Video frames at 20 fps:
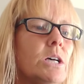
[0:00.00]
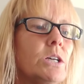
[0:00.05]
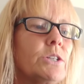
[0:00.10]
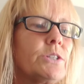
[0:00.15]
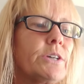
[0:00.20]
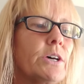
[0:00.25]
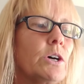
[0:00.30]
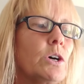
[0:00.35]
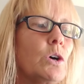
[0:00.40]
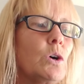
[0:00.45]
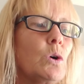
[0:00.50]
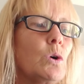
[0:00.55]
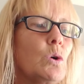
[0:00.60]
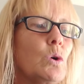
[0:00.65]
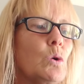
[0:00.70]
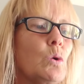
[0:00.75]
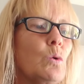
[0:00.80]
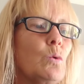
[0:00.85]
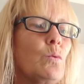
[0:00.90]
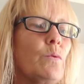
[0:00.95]

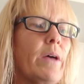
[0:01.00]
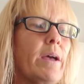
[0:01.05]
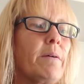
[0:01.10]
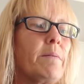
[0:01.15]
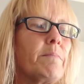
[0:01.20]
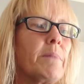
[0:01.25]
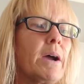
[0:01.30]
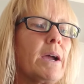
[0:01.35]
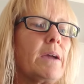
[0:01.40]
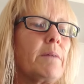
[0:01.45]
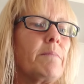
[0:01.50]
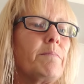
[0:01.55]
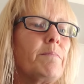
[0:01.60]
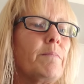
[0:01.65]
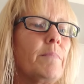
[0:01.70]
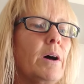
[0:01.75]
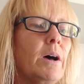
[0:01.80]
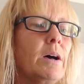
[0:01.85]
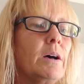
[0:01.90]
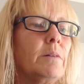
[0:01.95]
So they might,
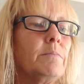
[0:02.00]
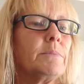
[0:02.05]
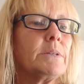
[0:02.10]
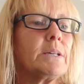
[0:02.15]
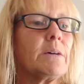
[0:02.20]
um,